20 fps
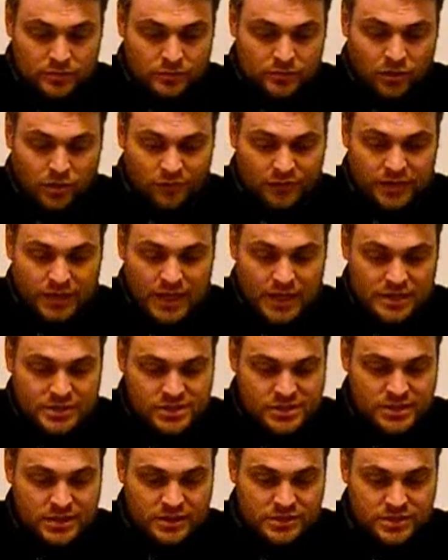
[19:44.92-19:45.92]

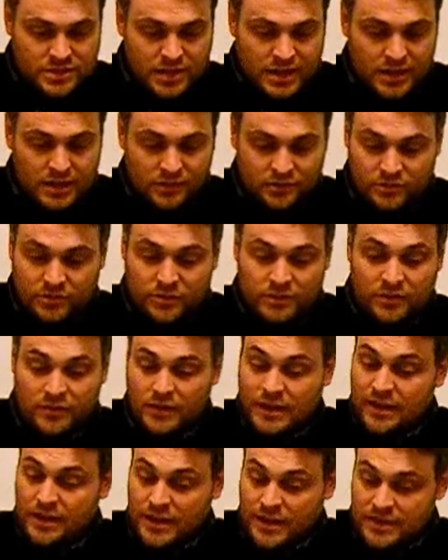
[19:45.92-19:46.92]
Nonetheless, he says
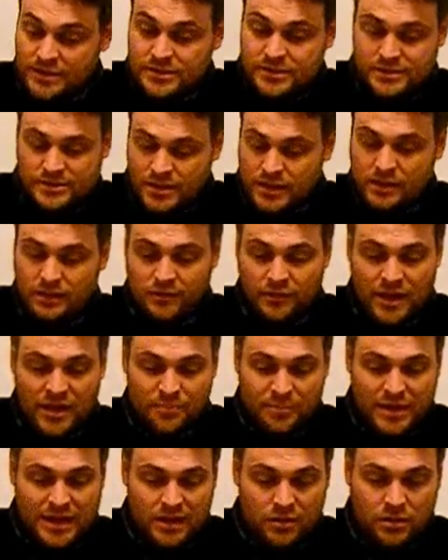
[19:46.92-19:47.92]
there is still
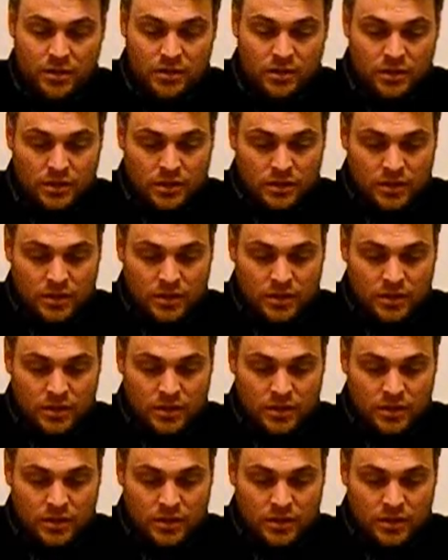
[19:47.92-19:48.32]
that power